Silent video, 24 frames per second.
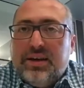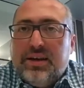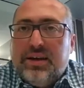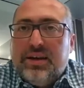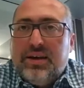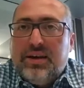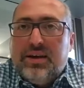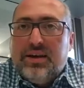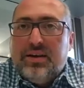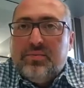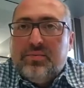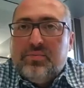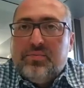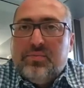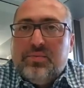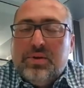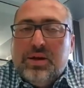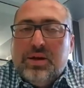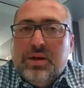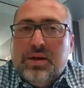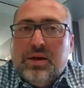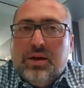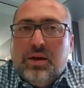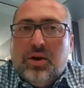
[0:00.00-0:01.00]

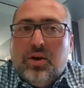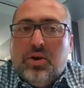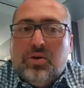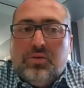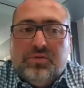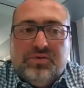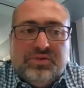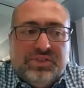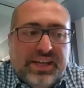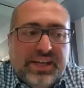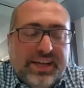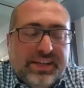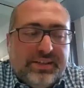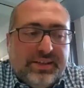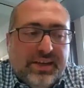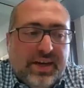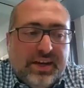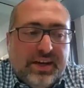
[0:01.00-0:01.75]
of data,